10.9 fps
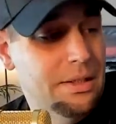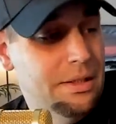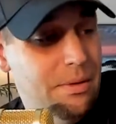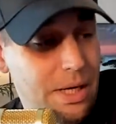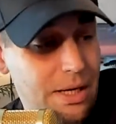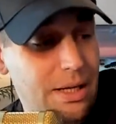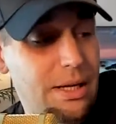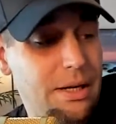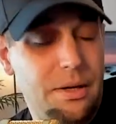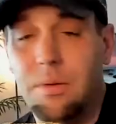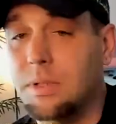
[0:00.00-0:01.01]
Well,
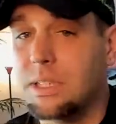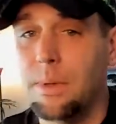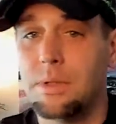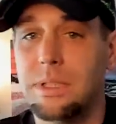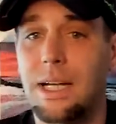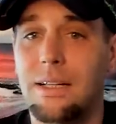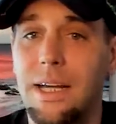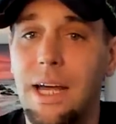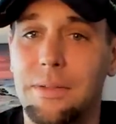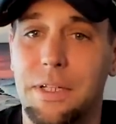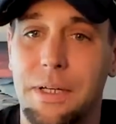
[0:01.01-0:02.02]
what's the most likely
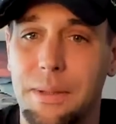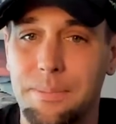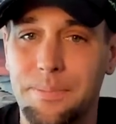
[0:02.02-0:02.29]
outcome?